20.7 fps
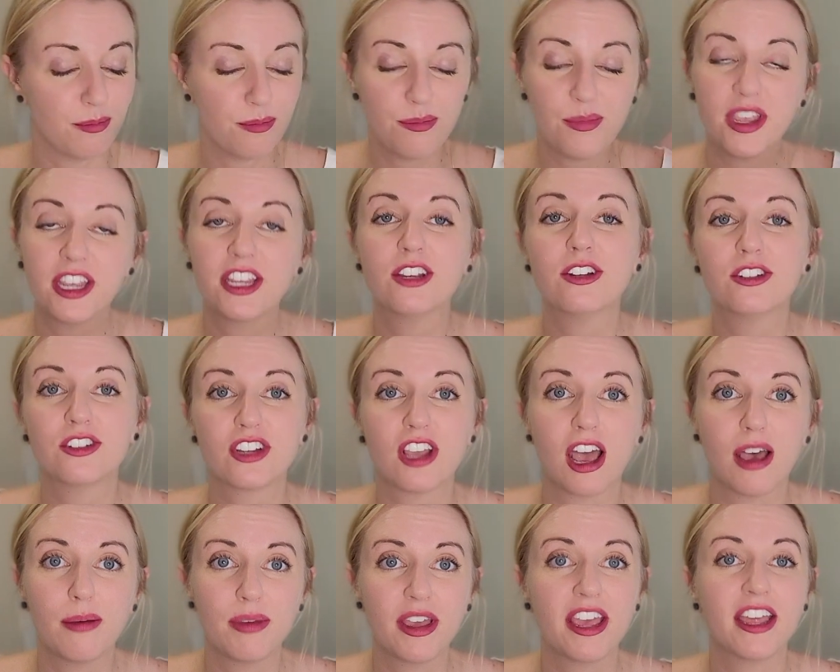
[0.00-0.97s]
Make your
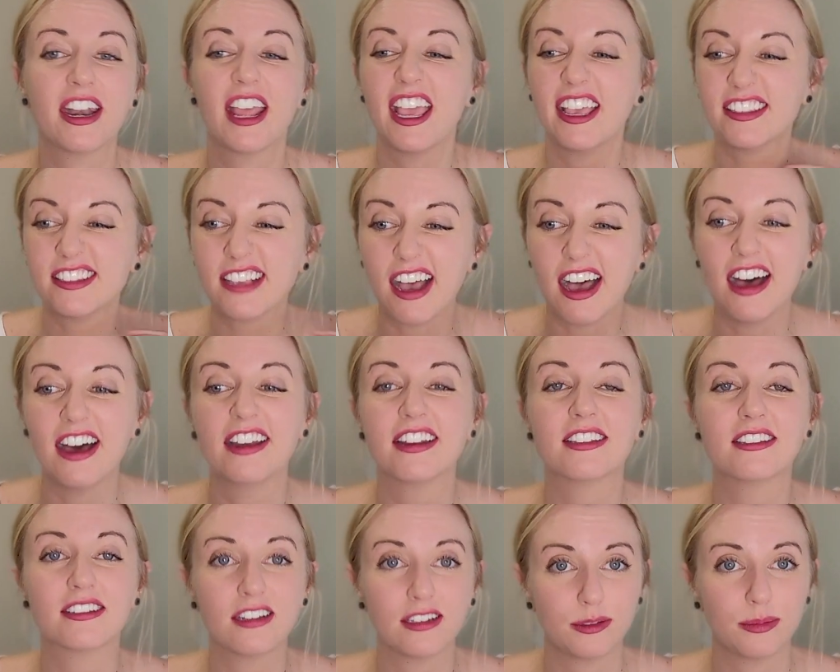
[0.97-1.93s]
job ad as
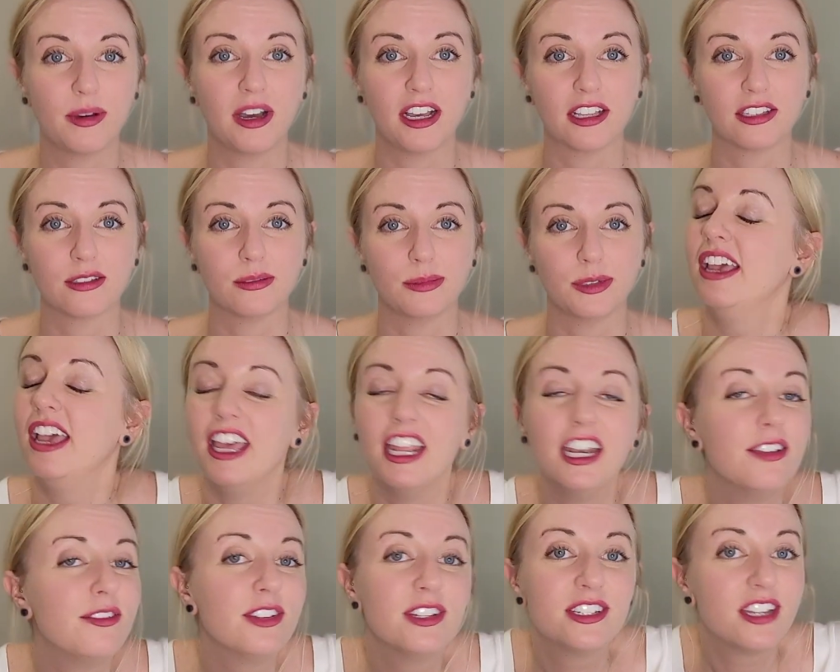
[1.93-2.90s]
honest as possible. And
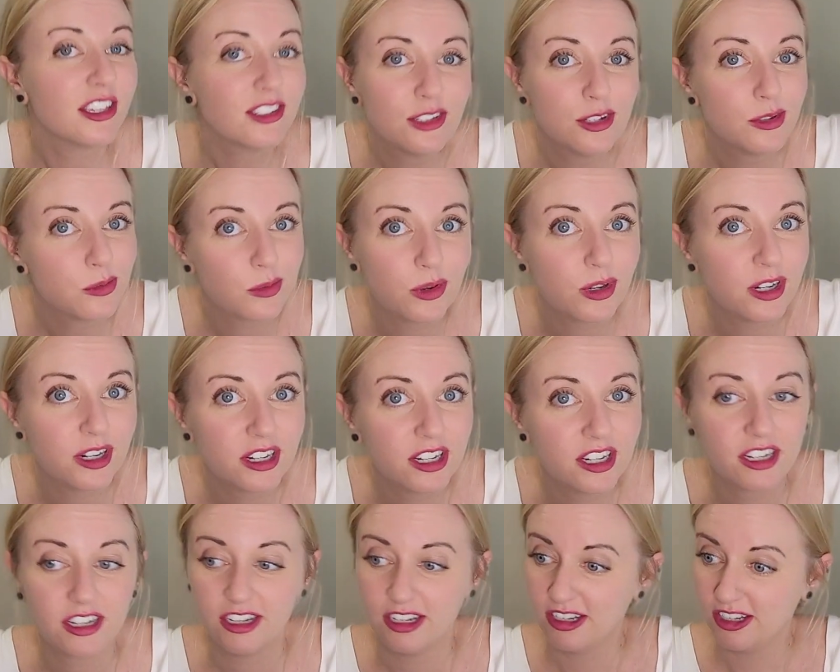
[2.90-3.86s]
if it doesn't
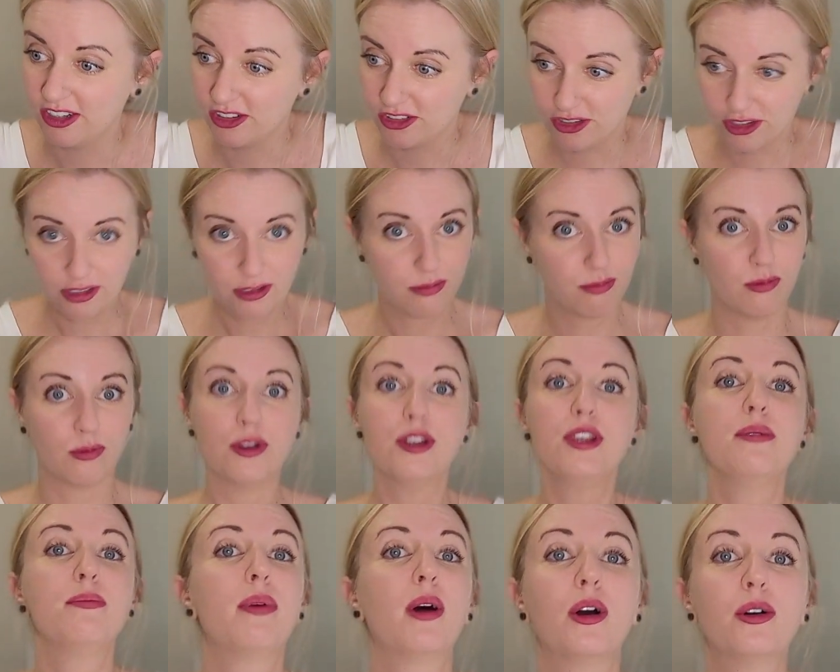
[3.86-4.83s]
work, just
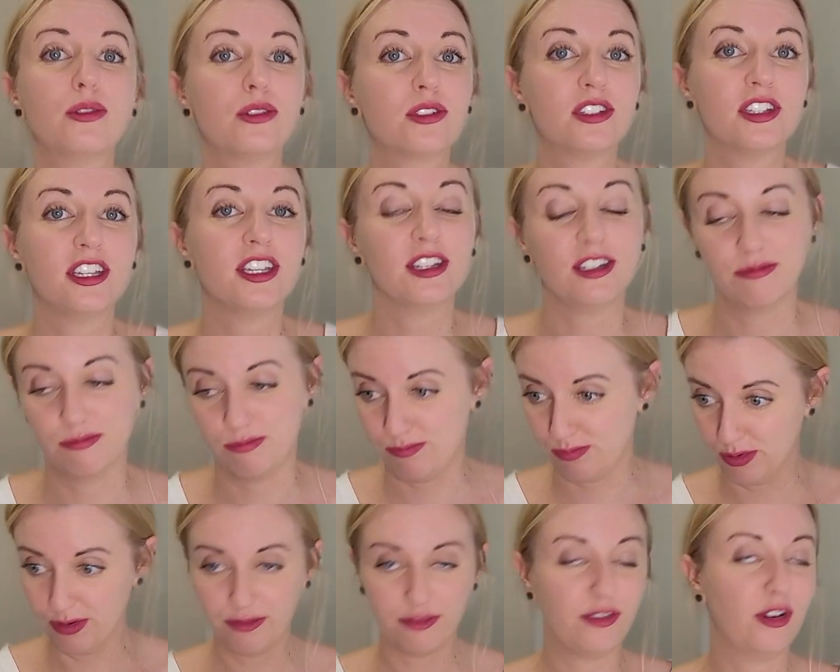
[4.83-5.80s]
repost it and
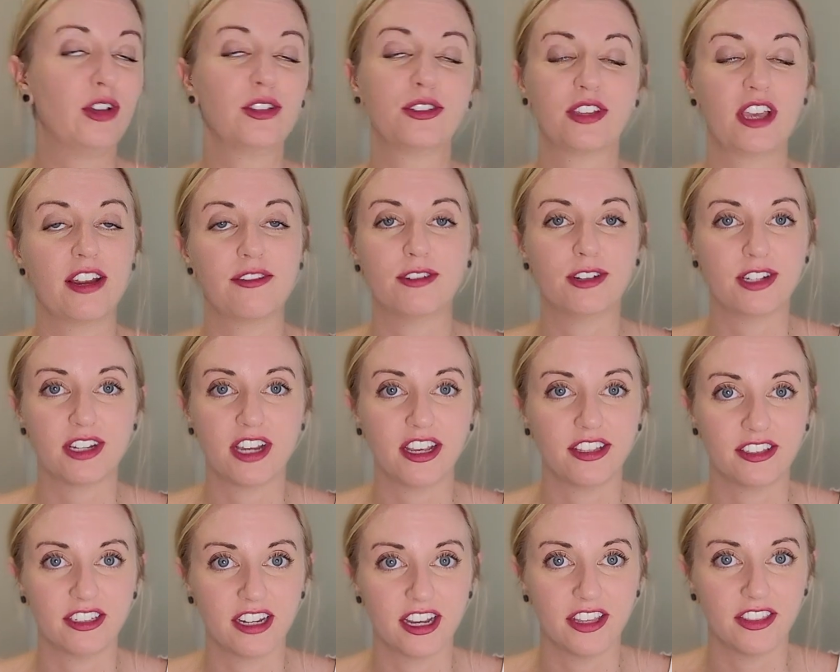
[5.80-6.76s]
put false
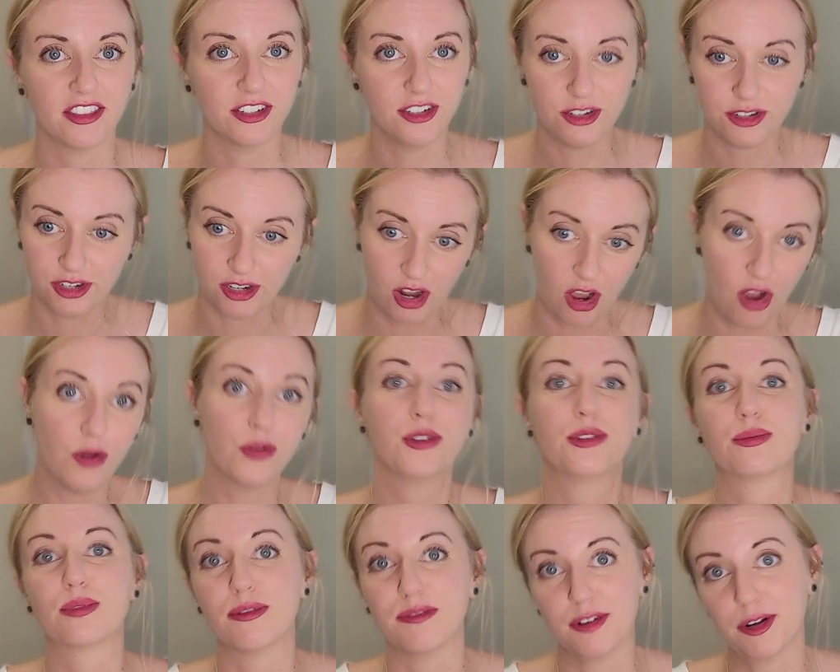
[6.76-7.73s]
advertising on there. You can always
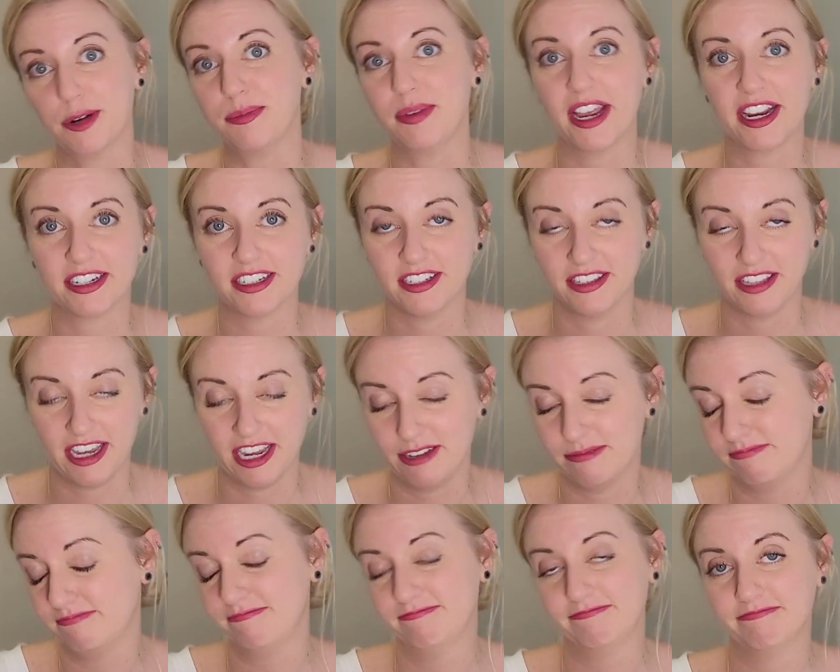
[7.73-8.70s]
revert back to that.